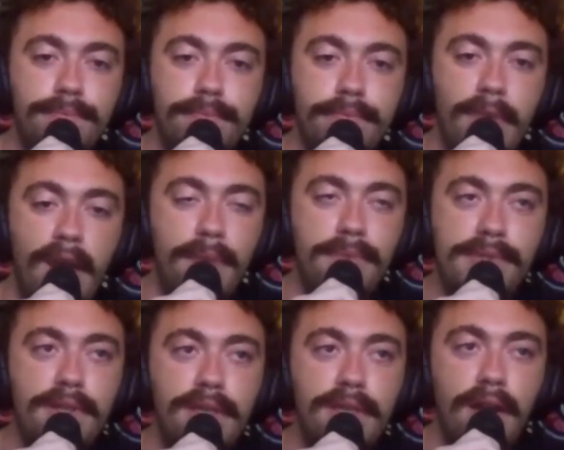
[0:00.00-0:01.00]
I'm just gonna
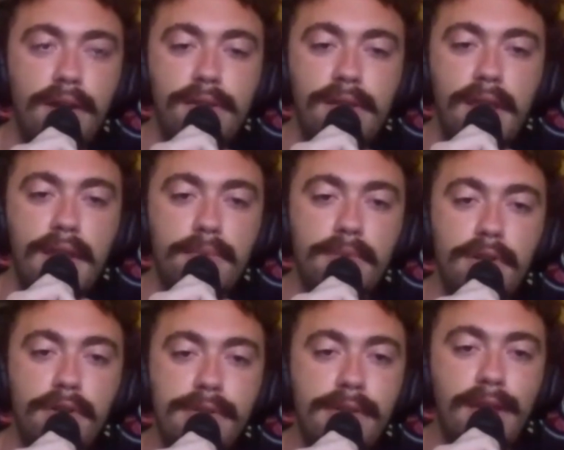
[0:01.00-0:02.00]
get out of the game. You know, it's
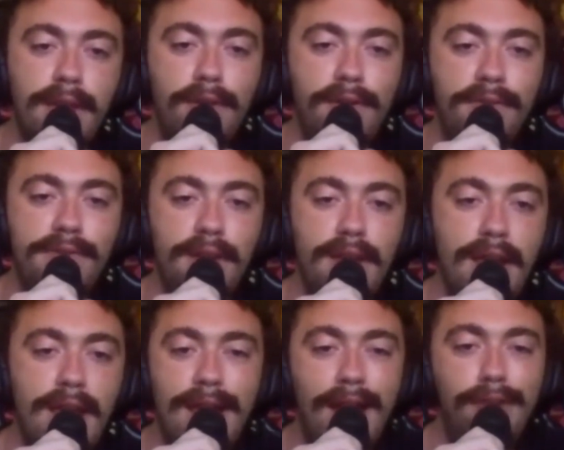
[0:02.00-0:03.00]
like I don't have time.
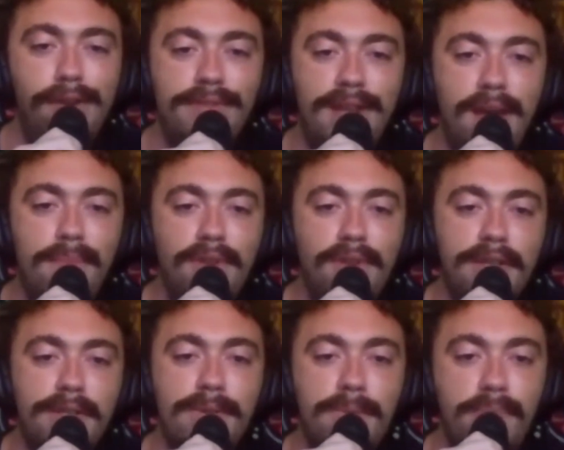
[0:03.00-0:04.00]
I don't have time to like
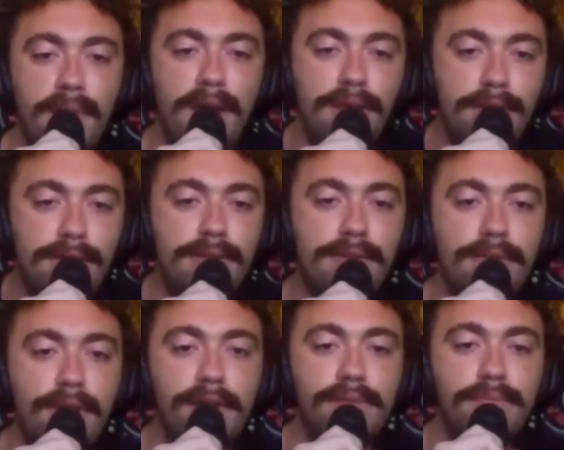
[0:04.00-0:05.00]
spend like
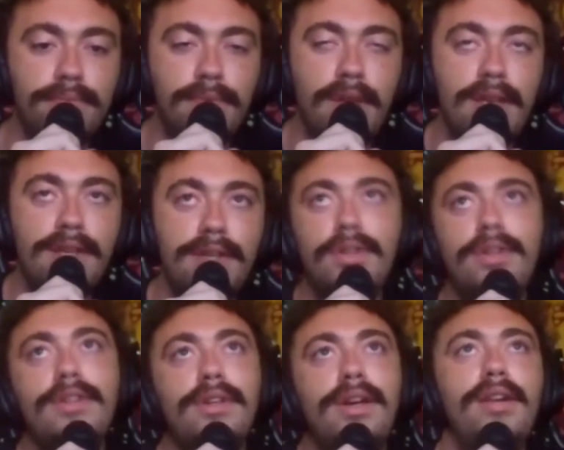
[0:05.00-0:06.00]

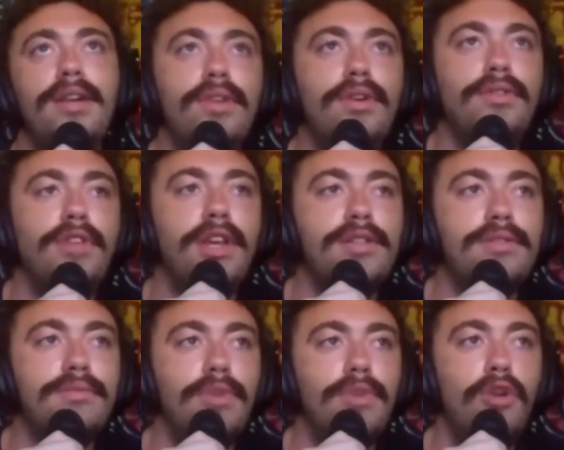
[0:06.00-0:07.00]
I don't know, like
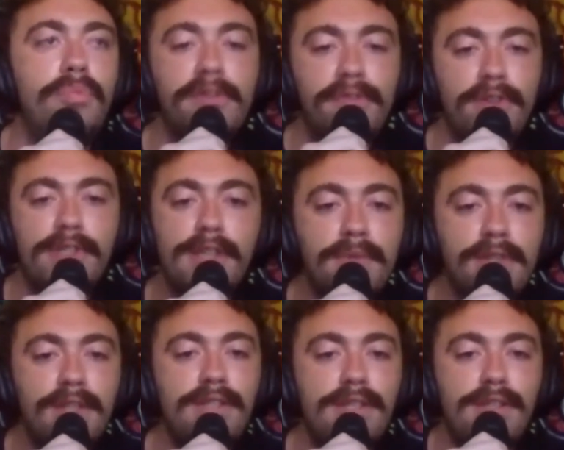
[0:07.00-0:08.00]
hoping for something that's
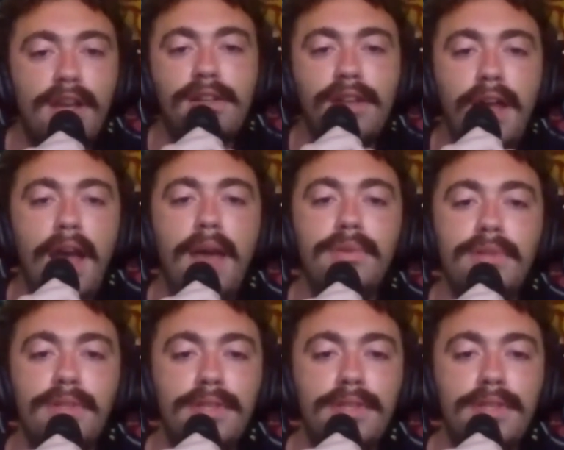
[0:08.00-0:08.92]
just not gonna happen. It's like